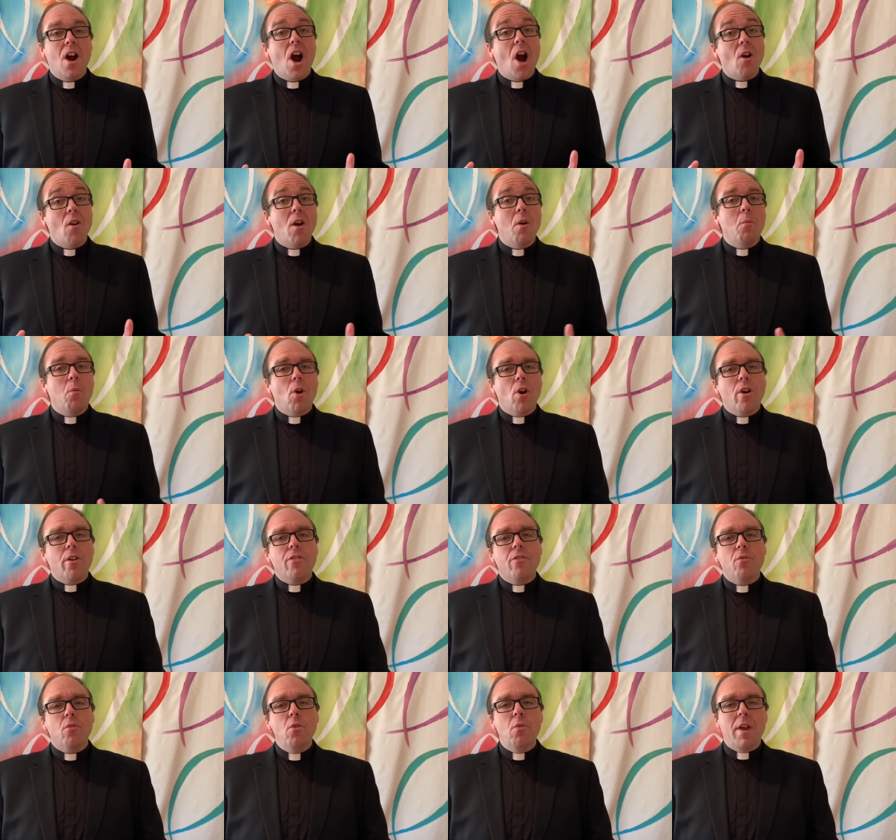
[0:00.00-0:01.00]
are at work
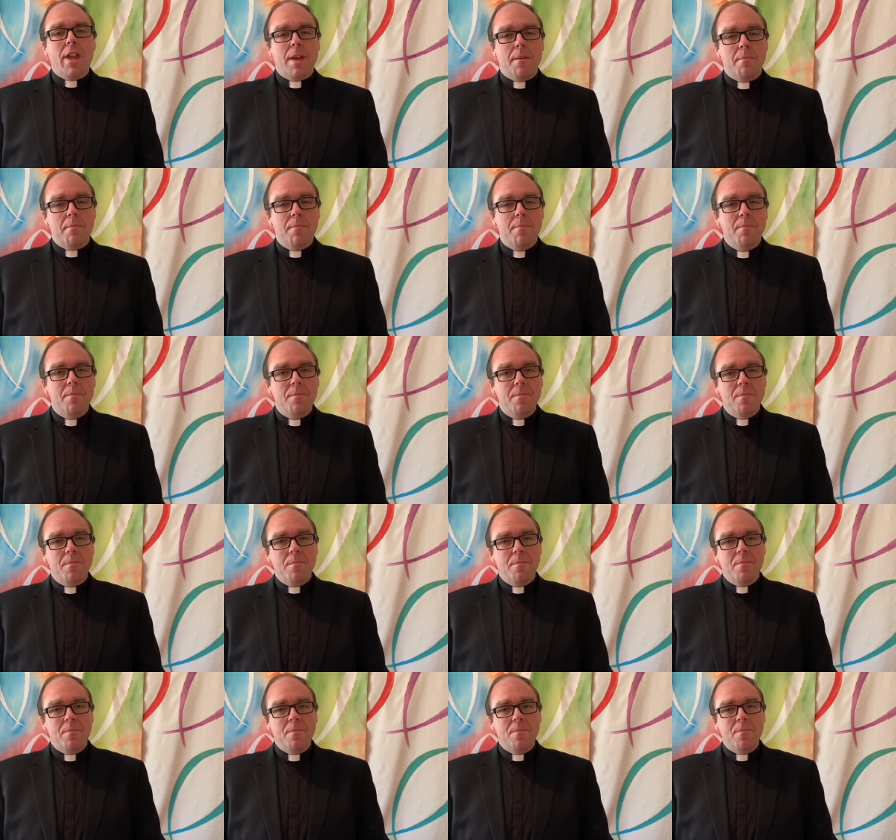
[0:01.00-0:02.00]
through him.
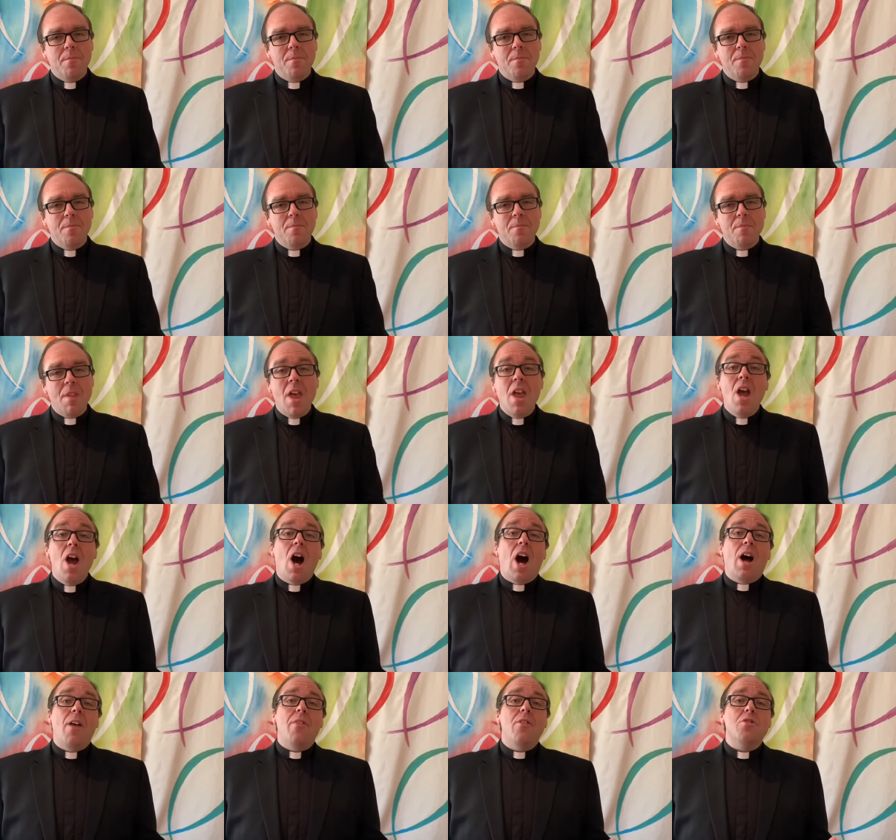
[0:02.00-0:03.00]

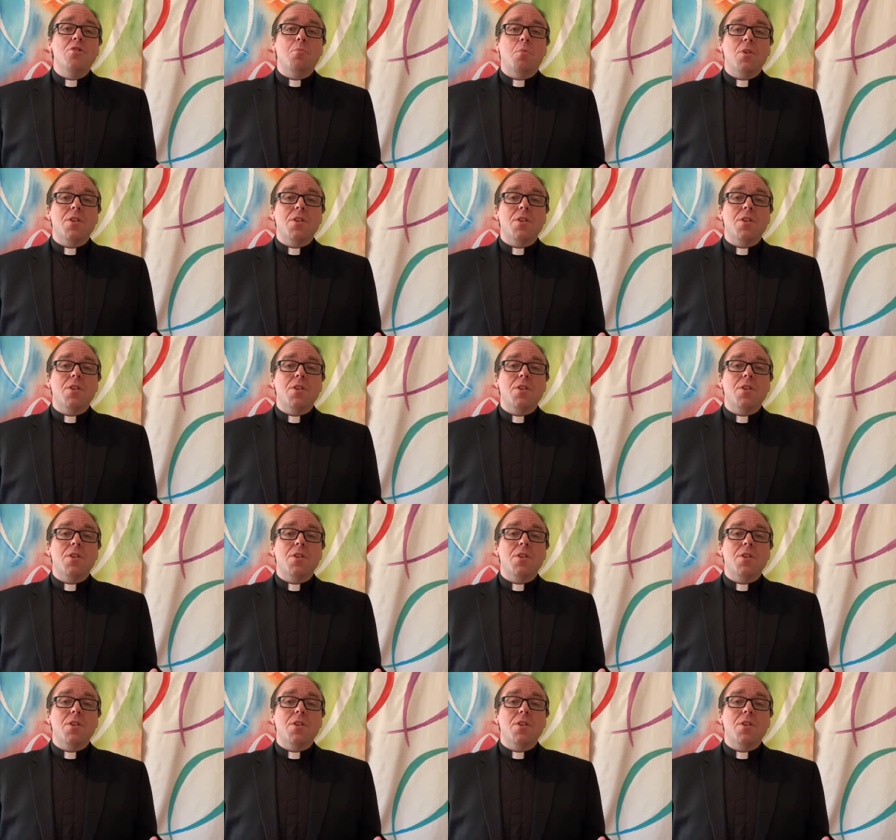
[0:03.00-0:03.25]
Others